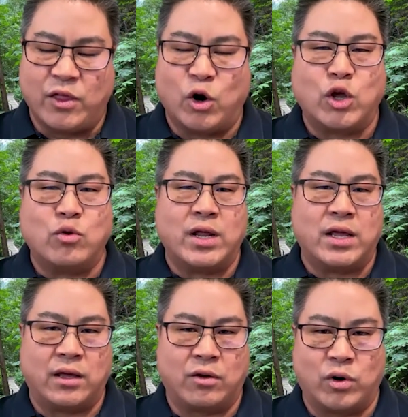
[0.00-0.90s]
they're
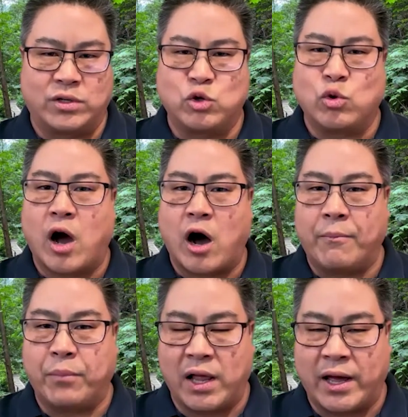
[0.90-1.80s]
unique, or it's too
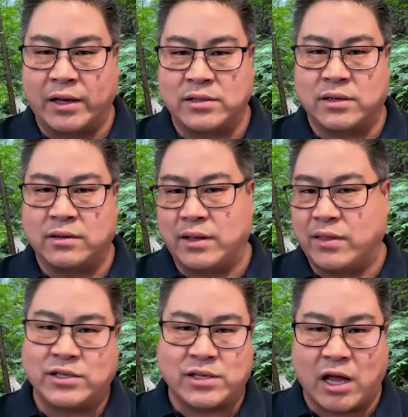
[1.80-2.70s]
complex, and
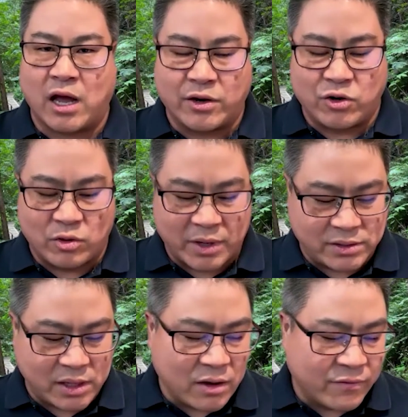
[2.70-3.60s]
thus I got to do it
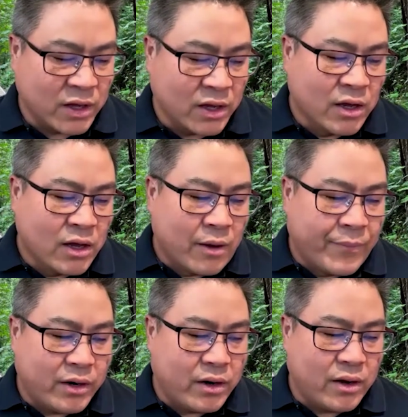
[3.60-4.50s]
myself.
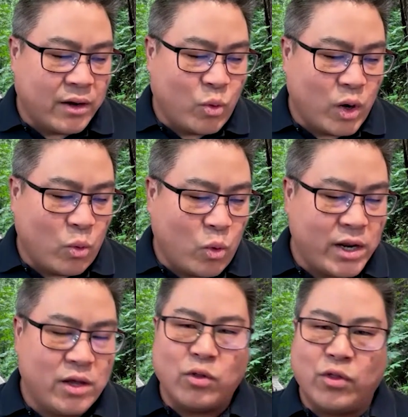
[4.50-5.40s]
But what
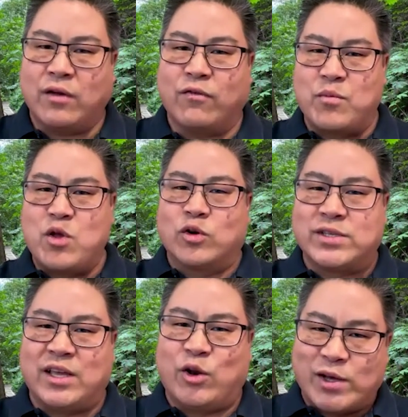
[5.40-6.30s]
do you think from your
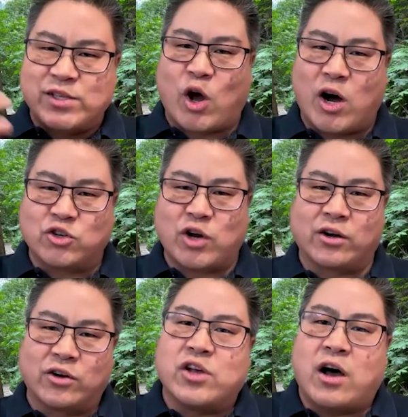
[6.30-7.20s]
seat, as a
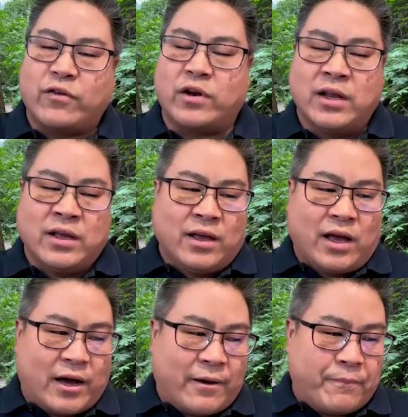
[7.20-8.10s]
contractor? Because often,
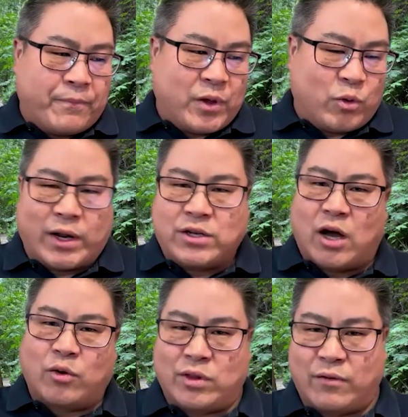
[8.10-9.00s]
when I
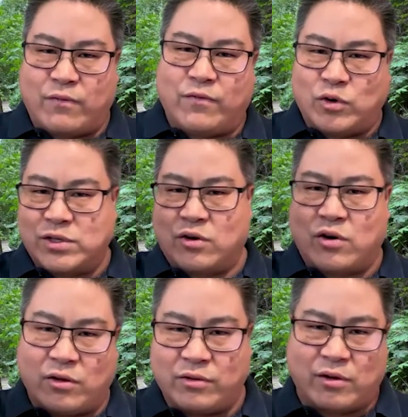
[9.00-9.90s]
talk with different folks, they're
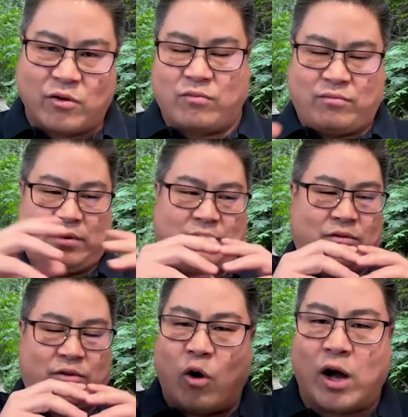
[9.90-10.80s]
all,
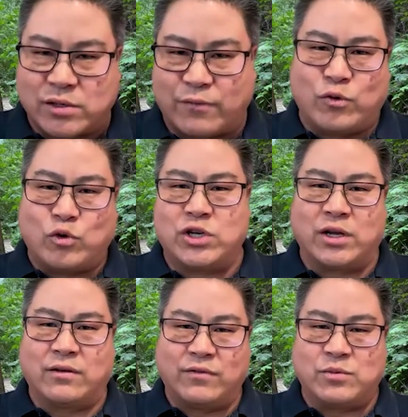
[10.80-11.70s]
across the food
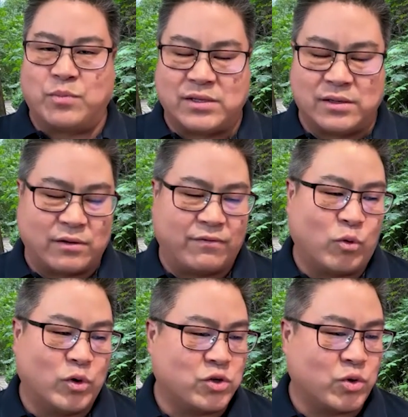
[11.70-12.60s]
chain of this business of
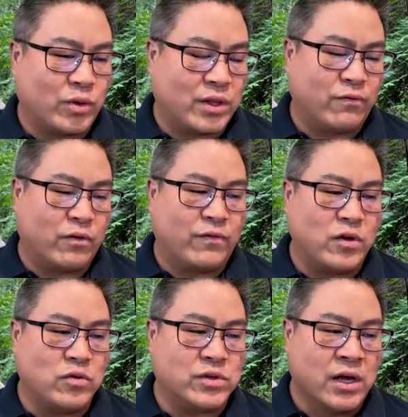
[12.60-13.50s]
forestry with different
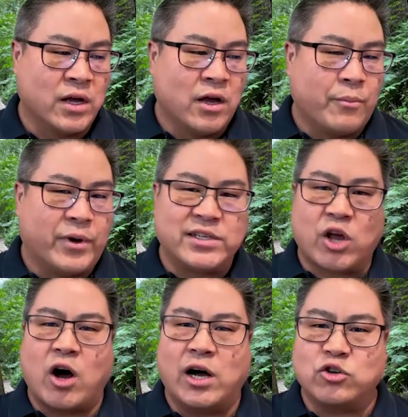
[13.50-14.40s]
views. But as a
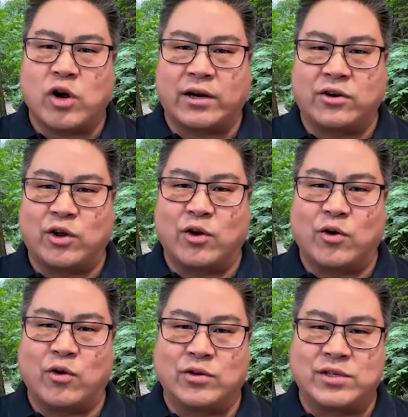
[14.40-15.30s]

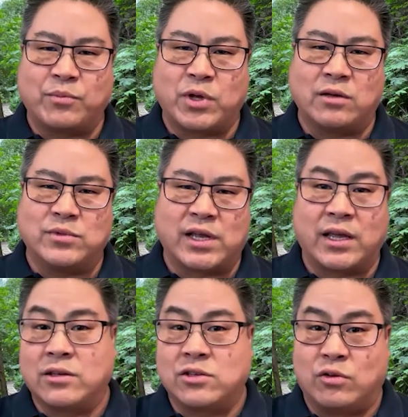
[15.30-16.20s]
contractor, sometimes I
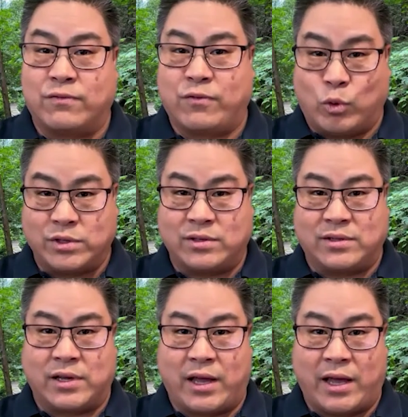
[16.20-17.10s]
guess you're forced to
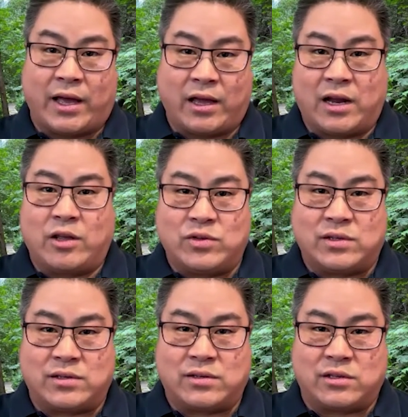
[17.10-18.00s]
say, hey, I got to use
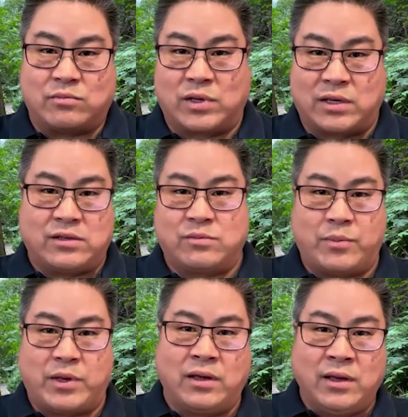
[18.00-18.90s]
this system because
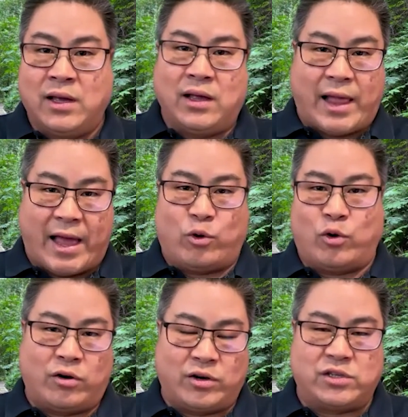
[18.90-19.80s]
maybe
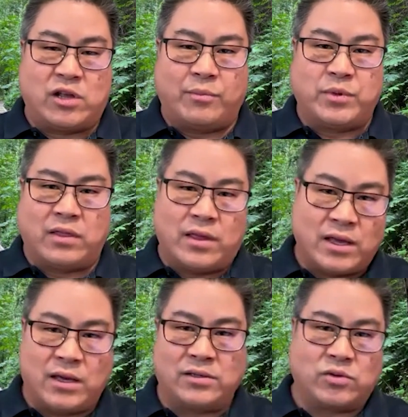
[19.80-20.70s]
landowner has adopted
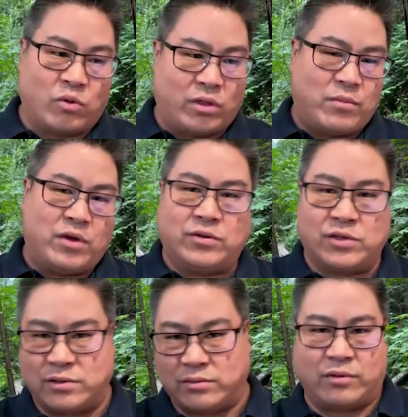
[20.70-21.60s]
this, or the
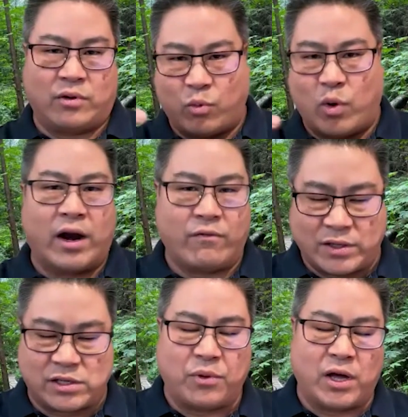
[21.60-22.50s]
mills, or whatever the
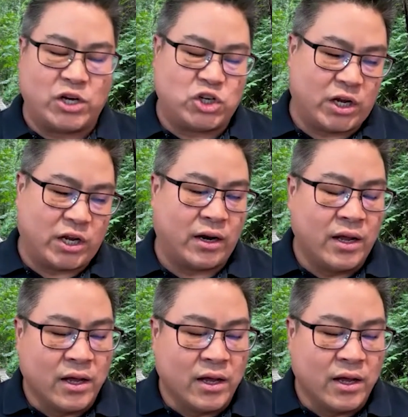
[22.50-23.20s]
supply chain